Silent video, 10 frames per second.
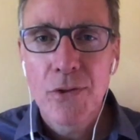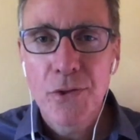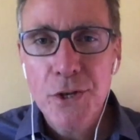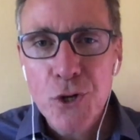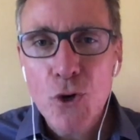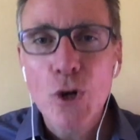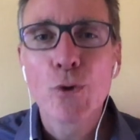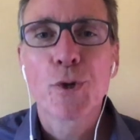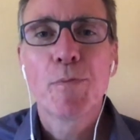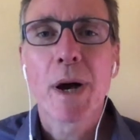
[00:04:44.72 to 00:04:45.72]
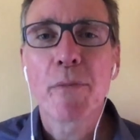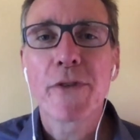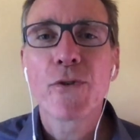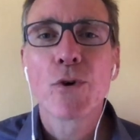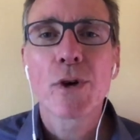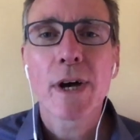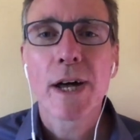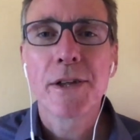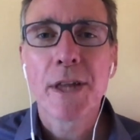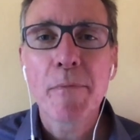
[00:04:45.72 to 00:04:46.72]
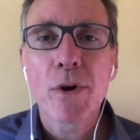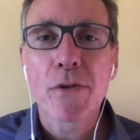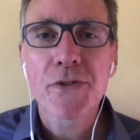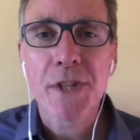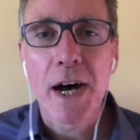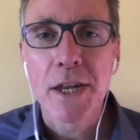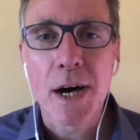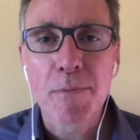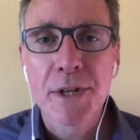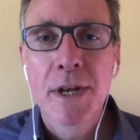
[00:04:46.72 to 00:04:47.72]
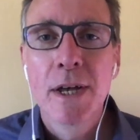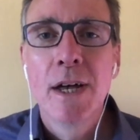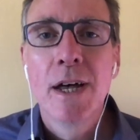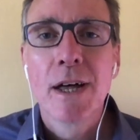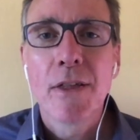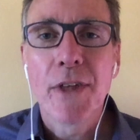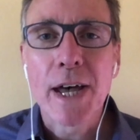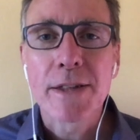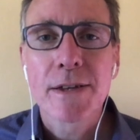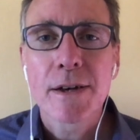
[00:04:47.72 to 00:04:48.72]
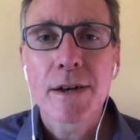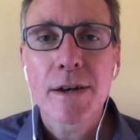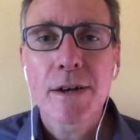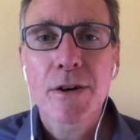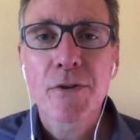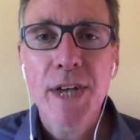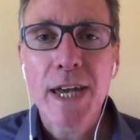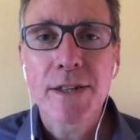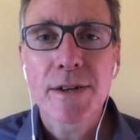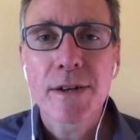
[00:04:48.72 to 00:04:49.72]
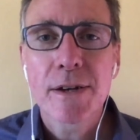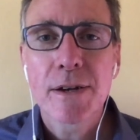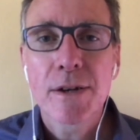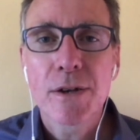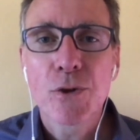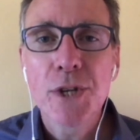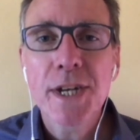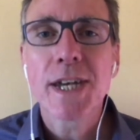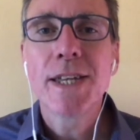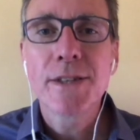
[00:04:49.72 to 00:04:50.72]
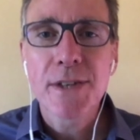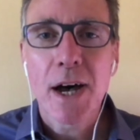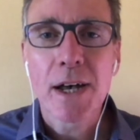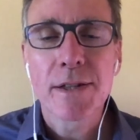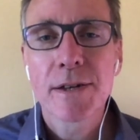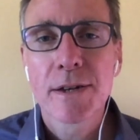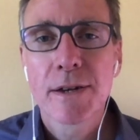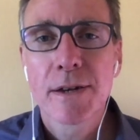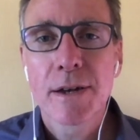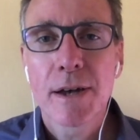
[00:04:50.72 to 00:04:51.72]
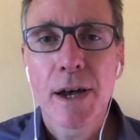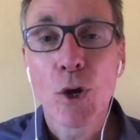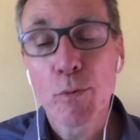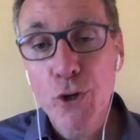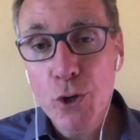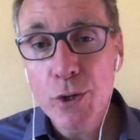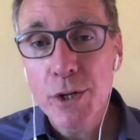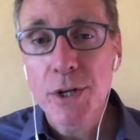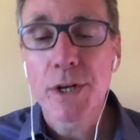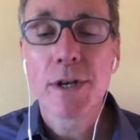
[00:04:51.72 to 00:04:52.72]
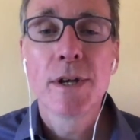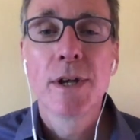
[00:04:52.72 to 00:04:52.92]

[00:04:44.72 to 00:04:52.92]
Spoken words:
This concludes my brief look at a number of startups that create unique insight and opportunity